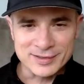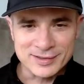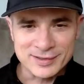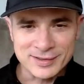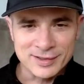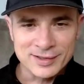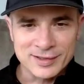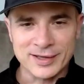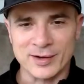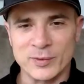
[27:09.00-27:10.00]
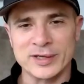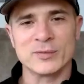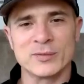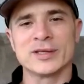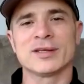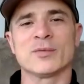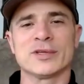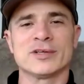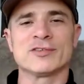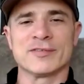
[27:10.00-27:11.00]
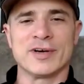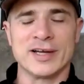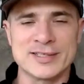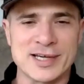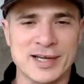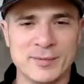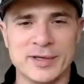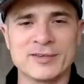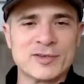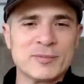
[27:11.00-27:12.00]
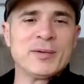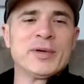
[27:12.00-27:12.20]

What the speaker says: Divine. Yeah, when there's divine timing.